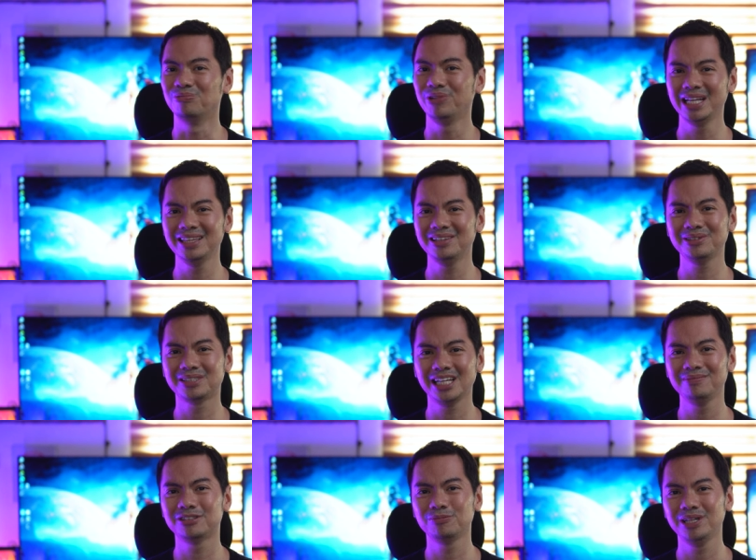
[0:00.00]
Windows
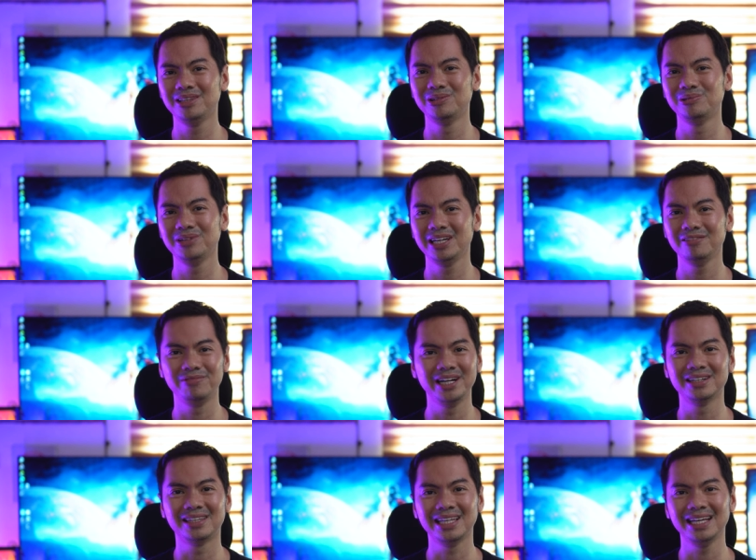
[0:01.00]
seems to be doing
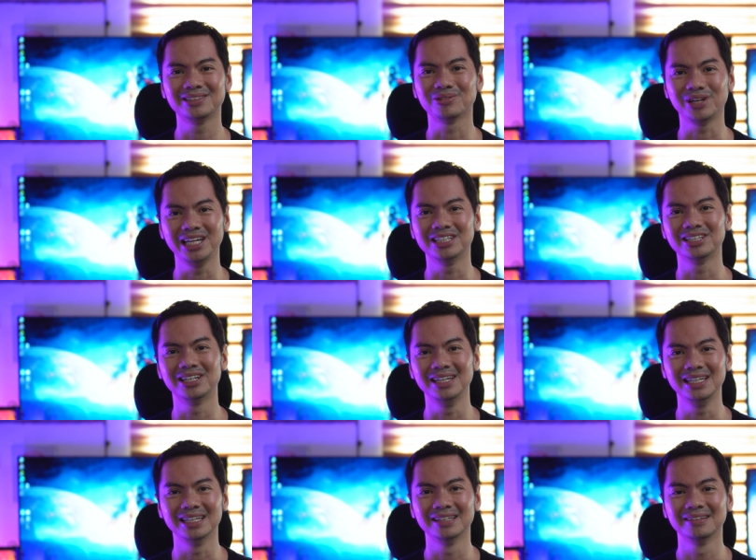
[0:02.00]
weird things
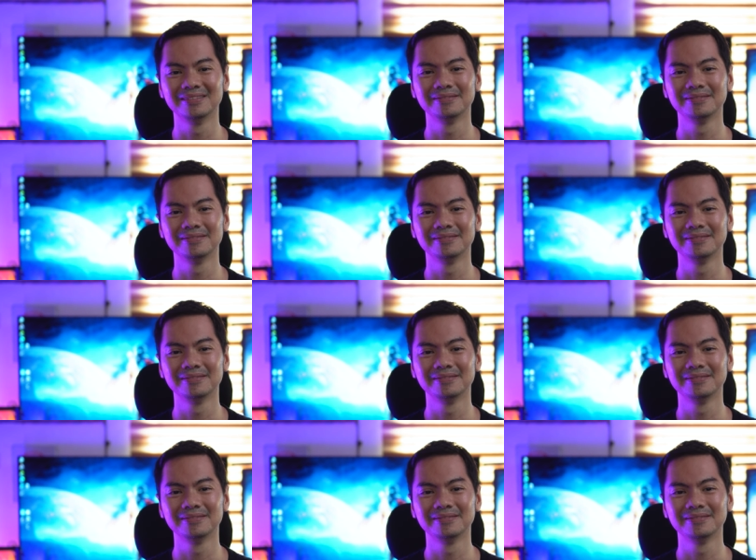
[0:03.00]
occasionally.